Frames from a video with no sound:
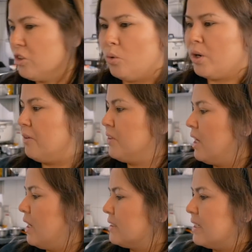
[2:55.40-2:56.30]
So we have
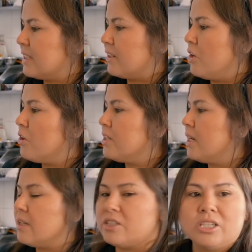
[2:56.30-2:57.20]
the salsa
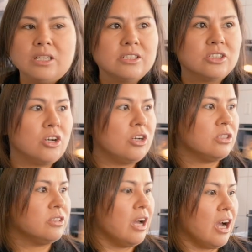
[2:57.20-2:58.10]
criolla, the chili
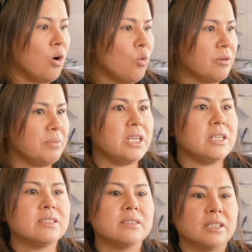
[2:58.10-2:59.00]
sauce, our
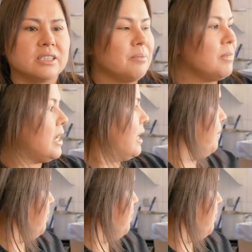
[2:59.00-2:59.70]
meats, the tamal,